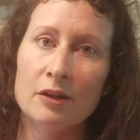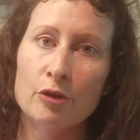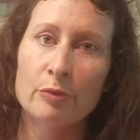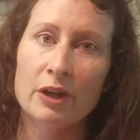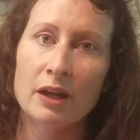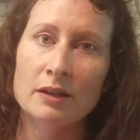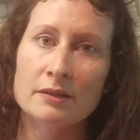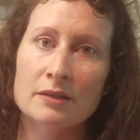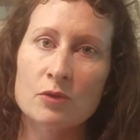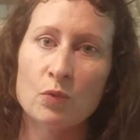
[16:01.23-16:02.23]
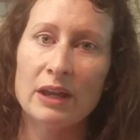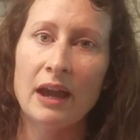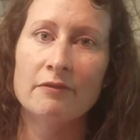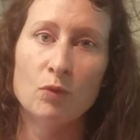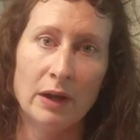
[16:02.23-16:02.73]
because we
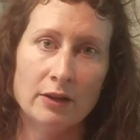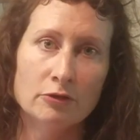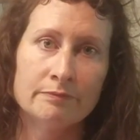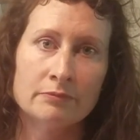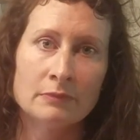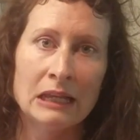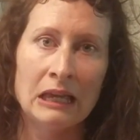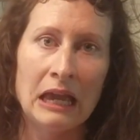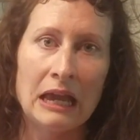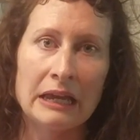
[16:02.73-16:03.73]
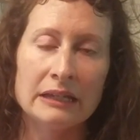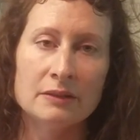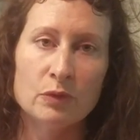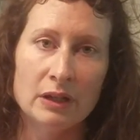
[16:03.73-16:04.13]
have a well, and